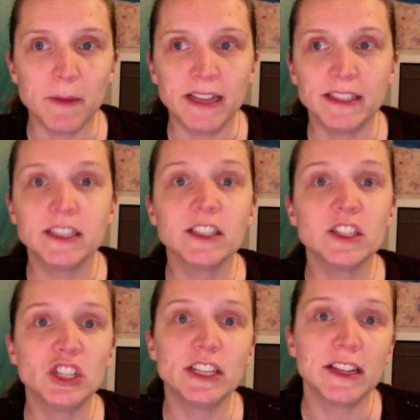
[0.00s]
as
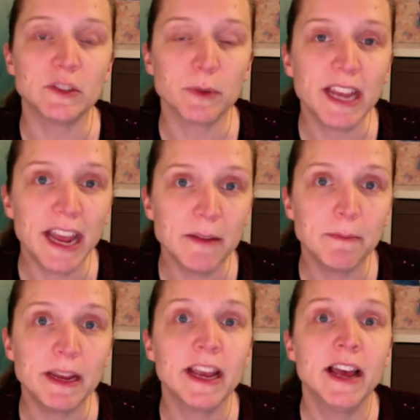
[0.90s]
diligent as we can
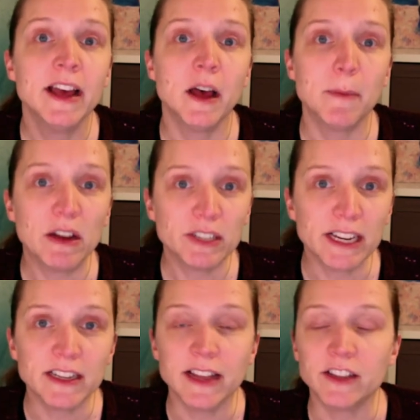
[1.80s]
be about
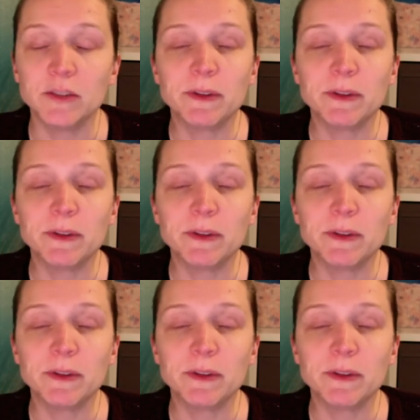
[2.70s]
technology,